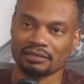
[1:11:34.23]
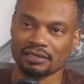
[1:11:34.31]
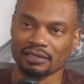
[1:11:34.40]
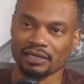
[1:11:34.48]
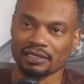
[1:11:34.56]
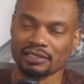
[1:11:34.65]

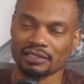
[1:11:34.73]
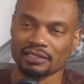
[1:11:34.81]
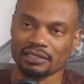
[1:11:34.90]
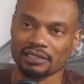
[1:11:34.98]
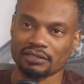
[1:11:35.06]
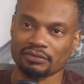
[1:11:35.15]
and
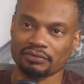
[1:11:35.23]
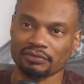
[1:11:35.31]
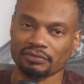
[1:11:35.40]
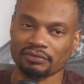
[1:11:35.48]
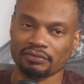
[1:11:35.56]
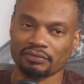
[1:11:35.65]
nineteen as
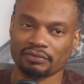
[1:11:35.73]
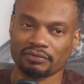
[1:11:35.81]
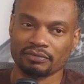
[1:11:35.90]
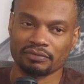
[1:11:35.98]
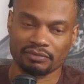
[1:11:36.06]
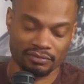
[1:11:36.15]
of
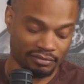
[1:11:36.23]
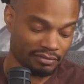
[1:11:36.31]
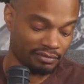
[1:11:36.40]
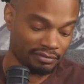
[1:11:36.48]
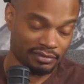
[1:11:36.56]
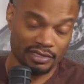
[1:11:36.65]

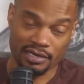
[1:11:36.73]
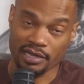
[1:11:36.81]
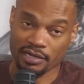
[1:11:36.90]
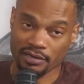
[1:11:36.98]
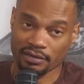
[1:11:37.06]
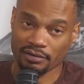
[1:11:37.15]

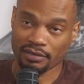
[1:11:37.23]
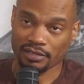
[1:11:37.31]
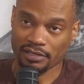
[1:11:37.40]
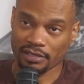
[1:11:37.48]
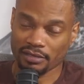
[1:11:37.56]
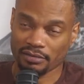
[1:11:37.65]
tonight.
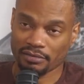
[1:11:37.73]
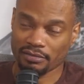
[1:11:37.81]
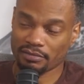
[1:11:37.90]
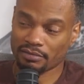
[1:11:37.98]
Nineteen they, wins,